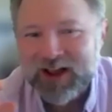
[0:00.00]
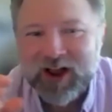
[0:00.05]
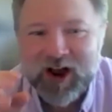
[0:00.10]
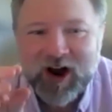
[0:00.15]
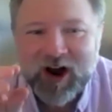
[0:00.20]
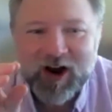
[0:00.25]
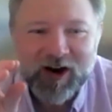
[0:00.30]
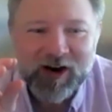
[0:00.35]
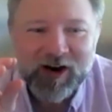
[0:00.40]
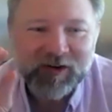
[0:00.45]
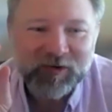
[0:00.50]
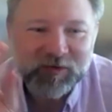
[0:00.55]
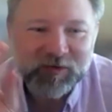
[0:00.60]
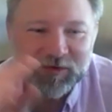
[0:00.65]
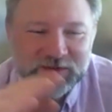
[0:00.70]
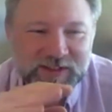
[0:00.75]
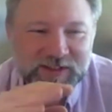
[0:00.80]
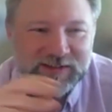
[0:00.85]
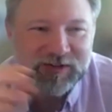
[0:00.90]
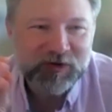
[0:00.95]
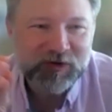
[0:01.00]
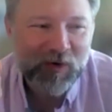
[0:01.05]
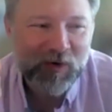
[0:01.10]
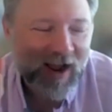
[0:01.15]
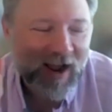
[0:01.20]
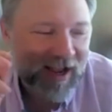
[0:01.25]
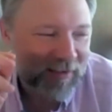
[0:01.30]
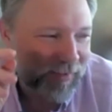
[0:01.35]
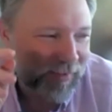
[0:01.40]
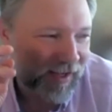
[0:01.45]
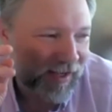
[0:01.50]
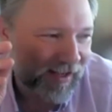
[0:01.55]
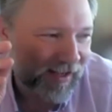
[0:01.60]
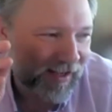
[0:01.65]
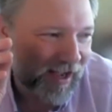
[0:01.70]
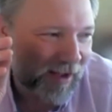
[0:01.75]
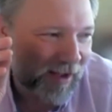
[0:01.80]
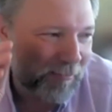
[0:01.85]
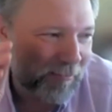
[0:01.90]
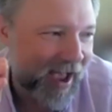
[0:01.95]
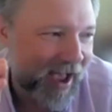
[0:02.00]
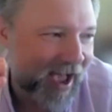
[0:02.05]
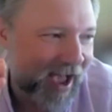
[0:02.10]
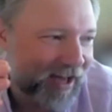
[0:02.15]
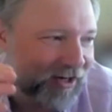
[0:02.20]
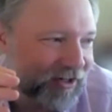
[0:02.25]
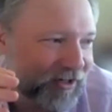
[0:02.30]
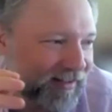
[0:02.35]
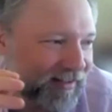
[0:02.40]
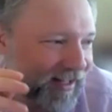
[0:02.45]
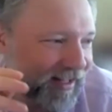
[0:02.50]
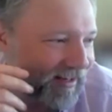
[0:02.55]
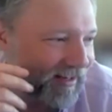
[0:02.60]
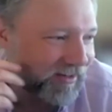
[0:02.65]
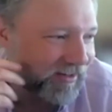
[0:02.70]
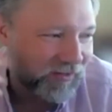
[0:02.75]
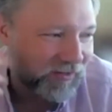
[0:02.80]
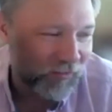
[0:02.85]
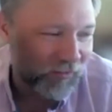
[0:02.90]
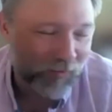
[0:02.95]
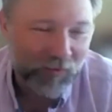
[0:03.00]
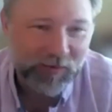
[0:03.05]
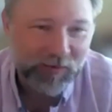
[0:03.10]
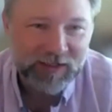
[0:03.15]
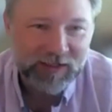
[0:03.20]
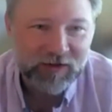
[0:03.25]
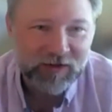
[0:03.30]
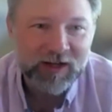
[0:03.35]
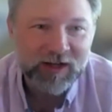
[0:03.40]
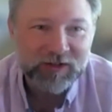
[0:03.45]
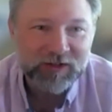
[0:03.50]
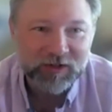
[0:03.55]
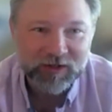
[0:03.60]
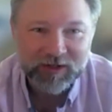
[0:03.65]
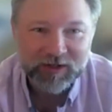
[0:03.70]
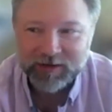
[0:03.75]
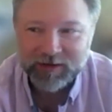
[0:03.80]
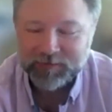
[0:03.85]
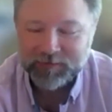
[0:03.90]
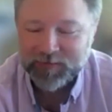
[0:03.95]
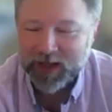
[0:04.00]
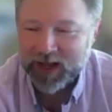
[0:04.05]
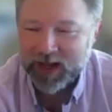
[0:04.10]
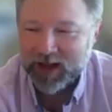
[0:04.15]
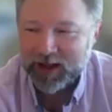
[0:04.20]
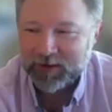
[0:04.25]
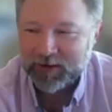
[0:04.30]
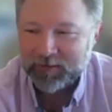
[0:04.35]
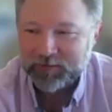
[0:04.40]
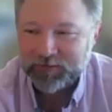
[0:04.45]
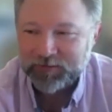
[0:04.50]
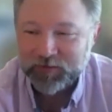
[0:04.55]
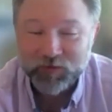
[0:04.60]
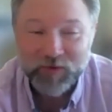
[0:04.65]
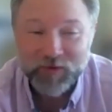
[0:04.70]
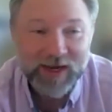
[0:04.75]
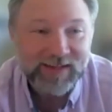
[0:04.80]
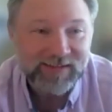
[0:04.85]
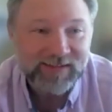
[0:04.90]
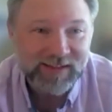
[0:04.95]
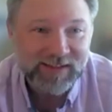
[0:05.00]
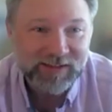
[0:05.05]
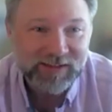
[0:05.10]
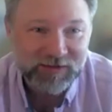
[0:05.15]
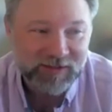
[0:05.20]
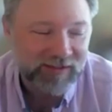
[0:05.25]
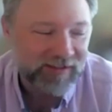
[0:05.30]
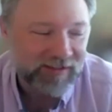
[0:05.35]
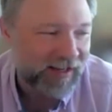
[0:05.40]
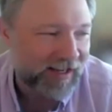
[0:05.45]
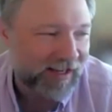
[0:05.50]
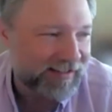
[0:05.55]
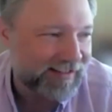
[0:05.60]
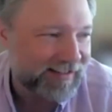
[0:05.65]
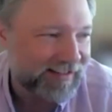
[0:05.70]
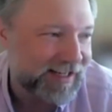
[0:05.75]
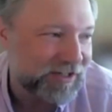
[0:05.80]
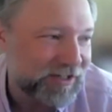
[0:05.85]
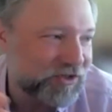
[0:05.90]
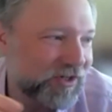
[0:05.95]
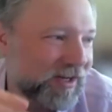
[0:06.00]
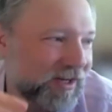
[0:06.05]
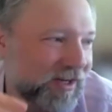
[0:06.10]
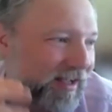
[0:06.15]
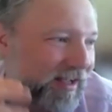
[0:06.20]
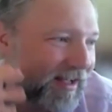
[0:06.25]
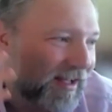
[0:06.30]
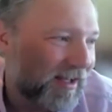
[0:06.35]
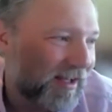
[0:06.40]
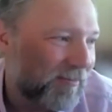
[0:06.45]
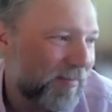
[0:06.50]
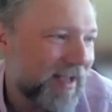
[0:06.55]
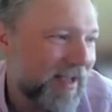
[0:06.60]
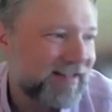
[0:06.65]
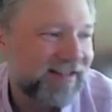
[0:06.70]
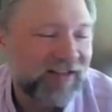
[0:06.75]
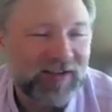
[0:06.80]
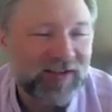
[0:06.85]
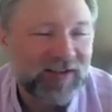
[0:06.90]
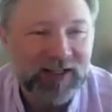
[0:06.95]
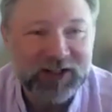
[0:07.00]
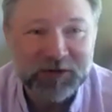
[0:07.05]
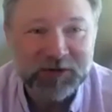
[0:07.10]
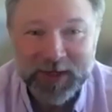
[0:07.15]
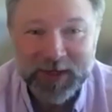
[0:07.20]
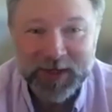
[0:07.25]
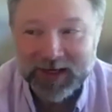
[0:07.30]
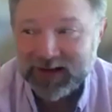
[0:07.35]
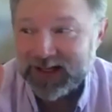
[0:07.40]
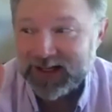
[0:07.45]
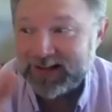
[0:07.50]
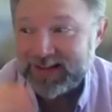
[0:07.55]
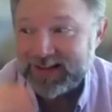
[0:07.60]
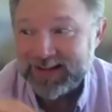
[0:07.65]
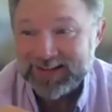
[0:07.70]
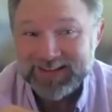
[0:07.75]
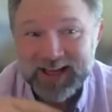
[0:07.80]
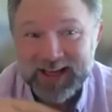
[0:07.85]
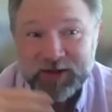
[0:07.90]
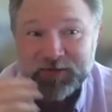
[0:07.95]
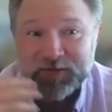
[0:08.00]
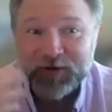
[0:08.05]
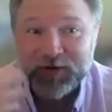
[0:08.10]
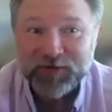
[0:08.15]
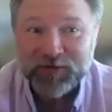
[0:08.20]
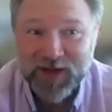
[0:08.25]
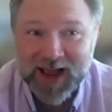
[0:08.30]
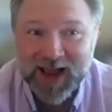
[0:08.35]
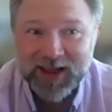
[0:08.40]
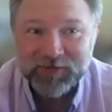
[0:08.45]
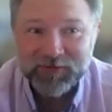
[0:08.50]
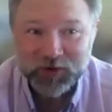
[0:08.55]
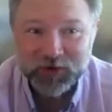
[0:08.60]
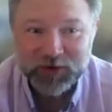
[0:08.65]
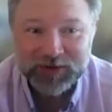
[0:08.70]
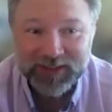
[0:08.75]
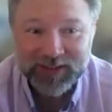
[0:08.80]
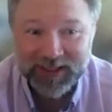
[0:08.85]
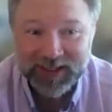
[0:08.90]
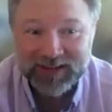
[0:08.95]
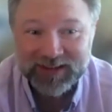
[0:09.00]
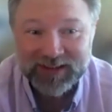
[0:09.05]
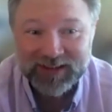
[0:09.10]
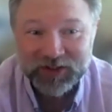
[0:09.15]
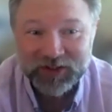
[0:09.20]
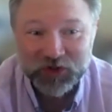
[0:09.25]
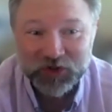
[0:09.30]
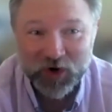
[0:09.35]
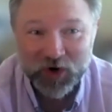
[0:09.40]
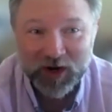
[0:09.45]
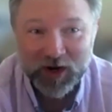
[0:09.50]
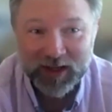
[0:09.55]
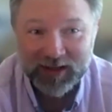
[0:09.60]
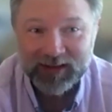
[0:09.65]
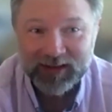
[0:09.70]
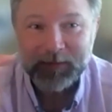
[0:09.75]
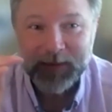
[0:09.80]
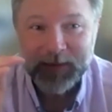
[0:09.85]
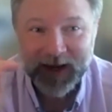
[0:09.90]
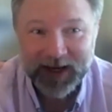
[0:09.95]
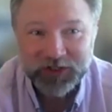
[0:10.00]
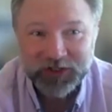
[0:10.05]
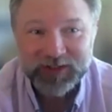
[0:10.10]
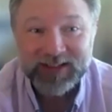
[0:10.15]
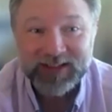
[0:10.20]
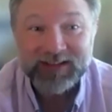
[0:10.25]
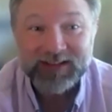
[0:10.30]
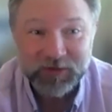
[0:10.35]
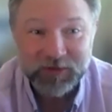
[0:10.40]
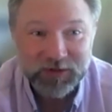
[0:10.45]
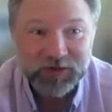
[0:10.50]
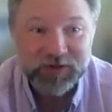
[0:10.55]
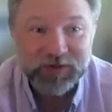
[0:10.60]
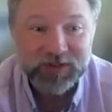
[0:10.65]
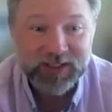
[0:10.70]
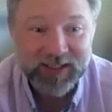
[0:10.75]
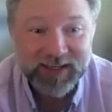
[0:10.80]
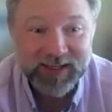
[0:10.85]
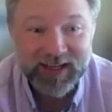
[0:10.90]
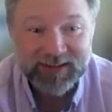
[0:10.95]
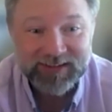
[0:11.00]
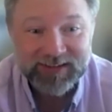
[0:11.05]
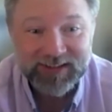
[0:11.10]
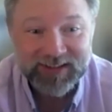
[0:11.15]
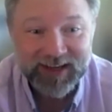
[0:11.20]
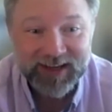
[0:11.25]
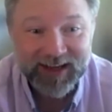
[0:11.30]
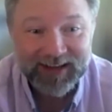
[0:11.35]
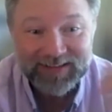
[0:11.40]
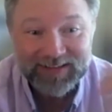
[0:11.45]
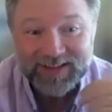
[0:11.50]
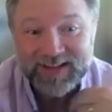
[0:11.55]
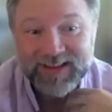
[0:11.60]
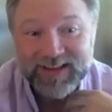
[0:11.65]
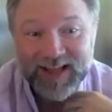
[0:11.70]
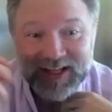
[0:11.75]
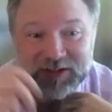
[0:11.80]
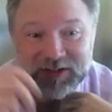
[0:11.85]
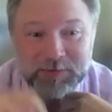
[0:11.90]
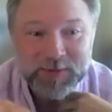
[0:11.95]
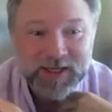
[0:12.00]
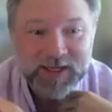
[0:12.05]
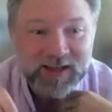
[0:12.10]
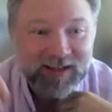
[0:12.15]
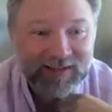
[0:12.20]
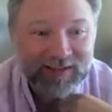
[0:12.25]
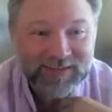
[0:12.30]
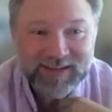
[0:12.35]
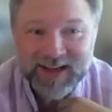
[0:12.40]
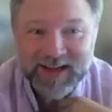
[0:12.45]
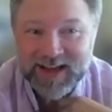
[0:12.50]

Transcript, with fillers: are describe a, a pattern that when i talk to um, residents and, and teach basically explain like this if a five year old kid could draw it the patient is surgically anesthetized and that's because